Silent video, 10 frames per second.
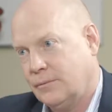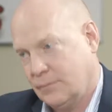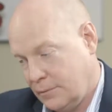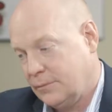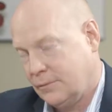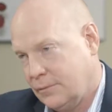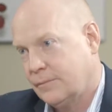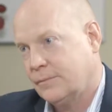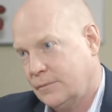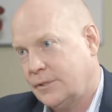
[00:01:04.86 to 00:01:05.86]
Was, mm-hmm.
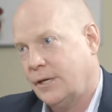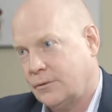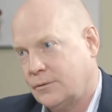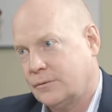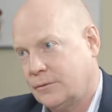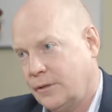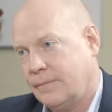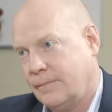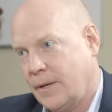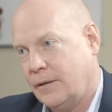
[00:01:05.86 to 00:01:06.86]
Taylor's,
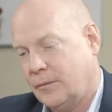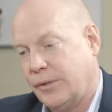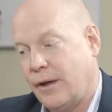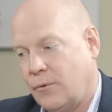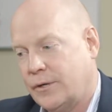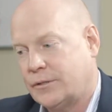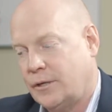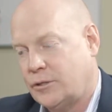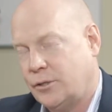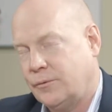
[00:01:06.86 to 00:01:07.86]
yep. And the plan was
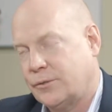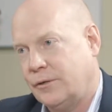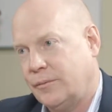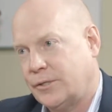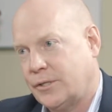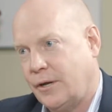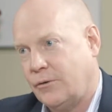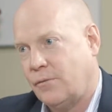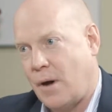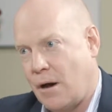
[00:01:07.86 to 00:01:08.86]
that she was going to be a stay at
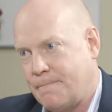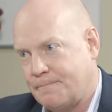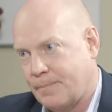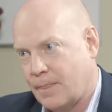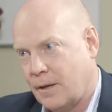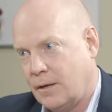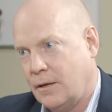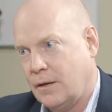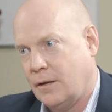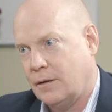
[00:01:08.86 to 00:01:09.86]
home mom
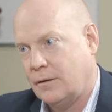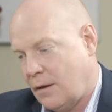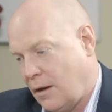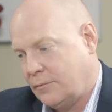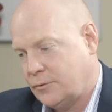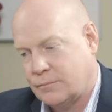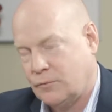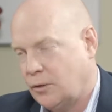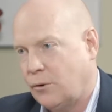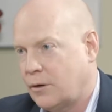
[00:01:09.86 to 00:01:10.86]
and I was
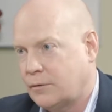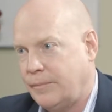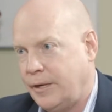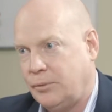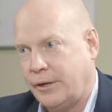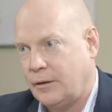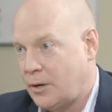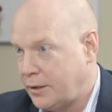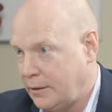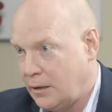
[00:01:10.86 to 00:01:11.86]
going to work, made plenty of
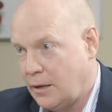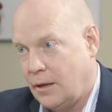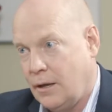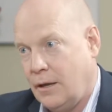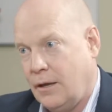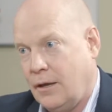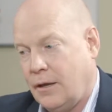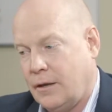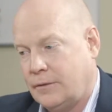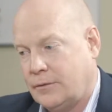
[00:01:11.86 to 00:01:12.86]
money.
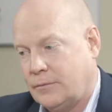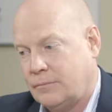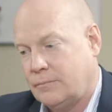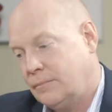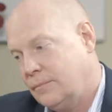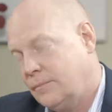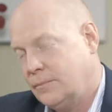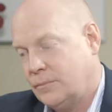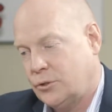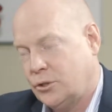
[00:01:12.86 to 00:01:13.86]
And
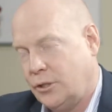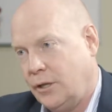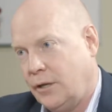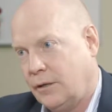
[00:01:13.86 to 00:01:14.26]
she.